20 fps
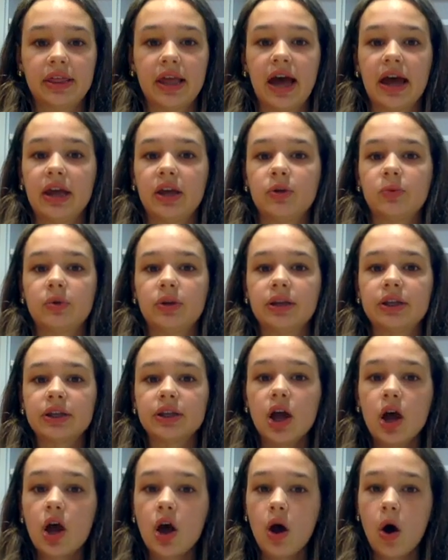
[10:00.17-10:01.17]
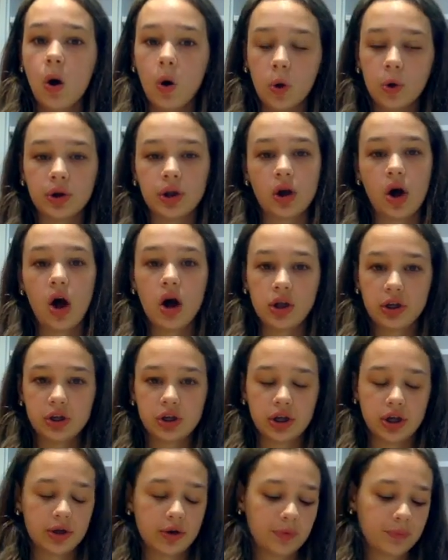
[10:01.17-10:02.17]
that it was holding on
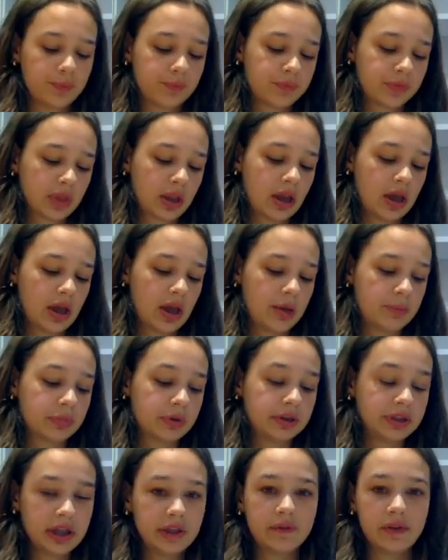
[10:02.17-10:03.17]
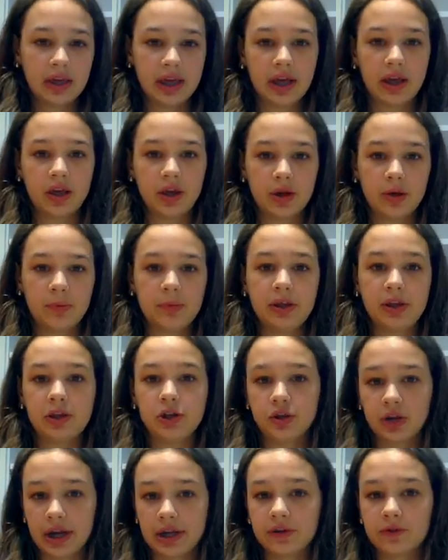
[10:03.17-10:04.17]
to, believing it could be
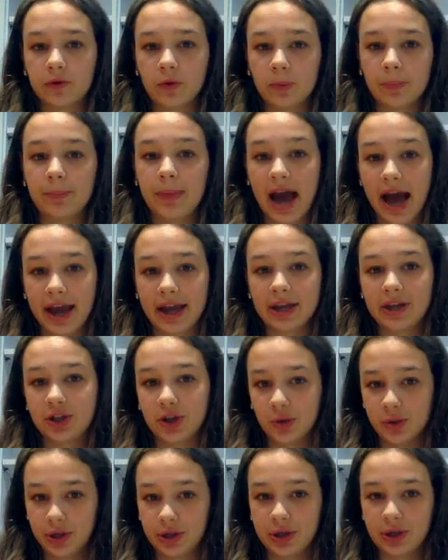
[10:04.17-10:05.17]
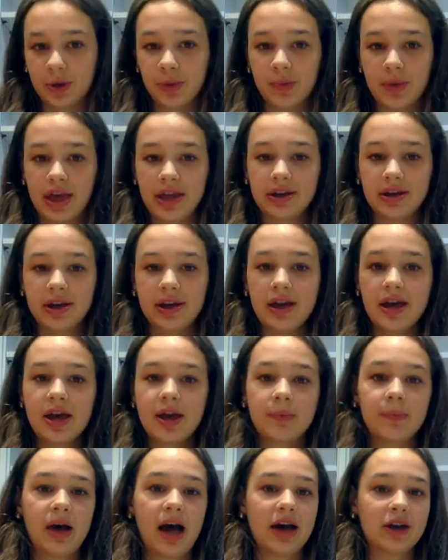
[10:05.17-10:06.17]
transformed back into a human.
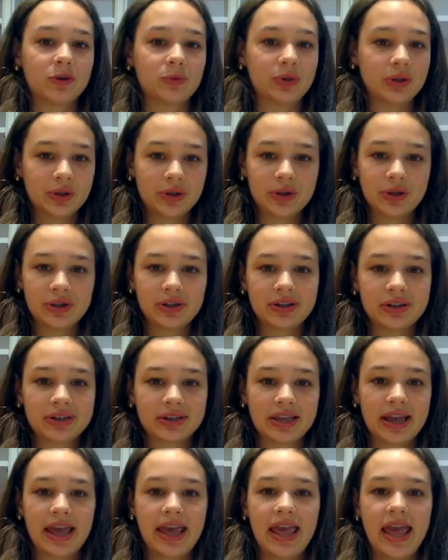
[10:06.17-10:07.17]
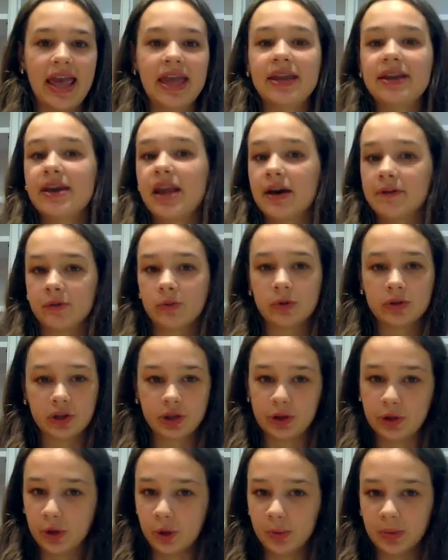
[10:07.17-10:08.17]
But as we learned, it never was a
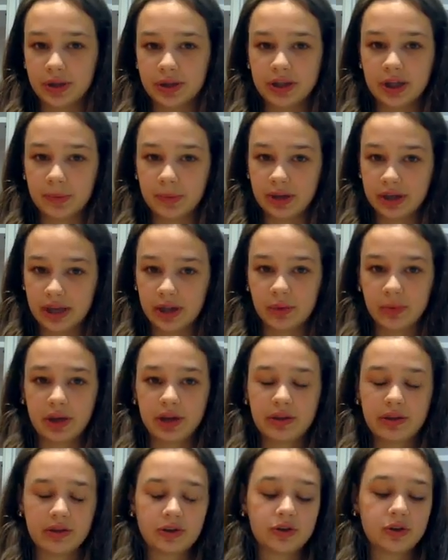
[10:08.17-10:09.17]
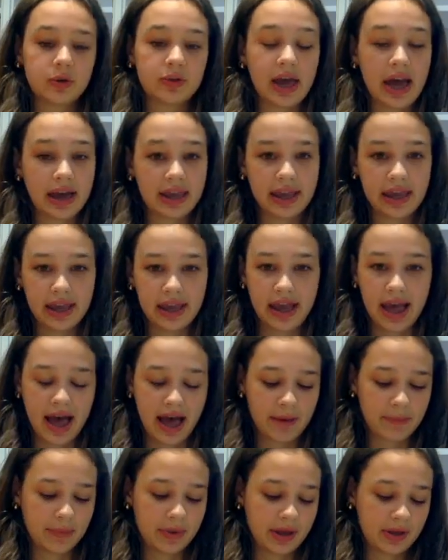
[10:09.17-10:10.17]
human to begin with, so that can't
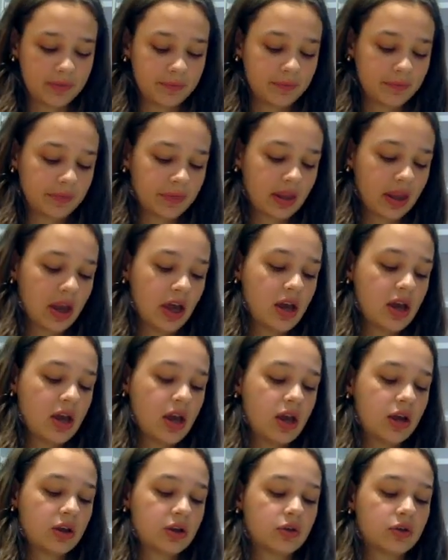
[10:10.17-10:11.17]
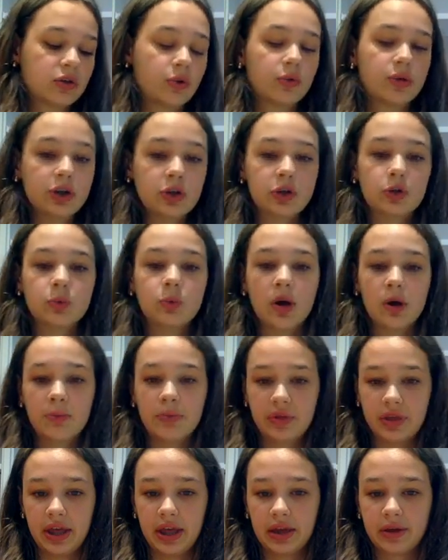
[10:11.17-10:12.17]
happen. So this
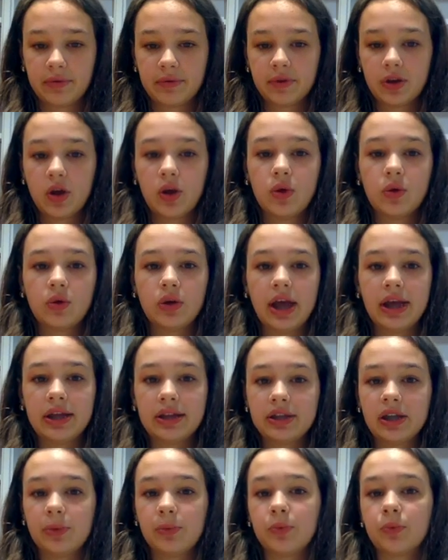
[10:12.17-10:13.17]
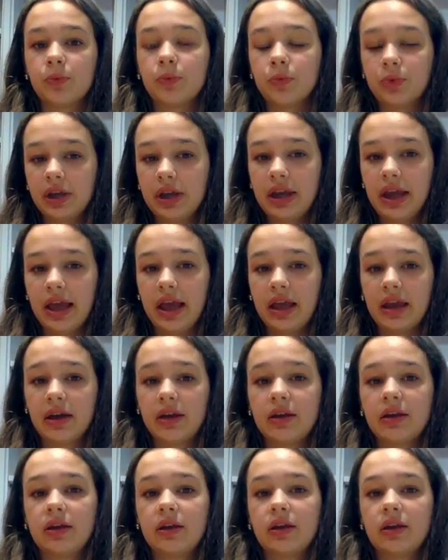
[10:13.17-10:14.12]
Swamp Thing ends up reading